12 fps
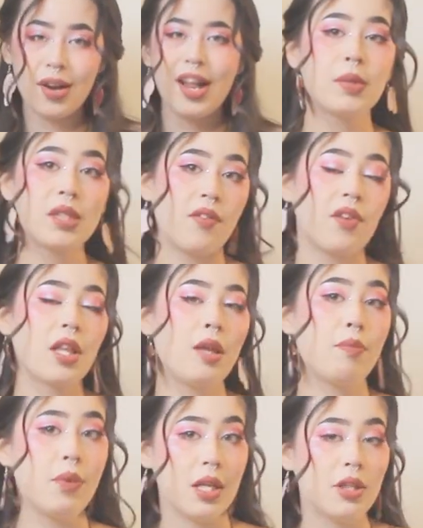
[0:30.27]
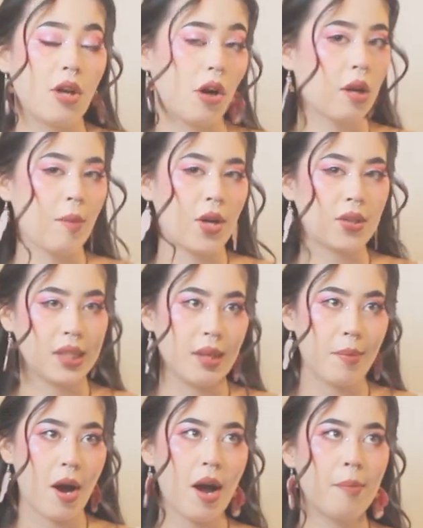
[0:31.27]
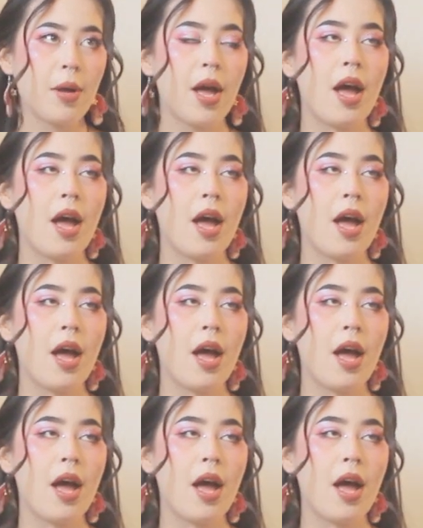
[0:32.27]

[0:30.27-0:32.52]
Specifically be talking about Depop,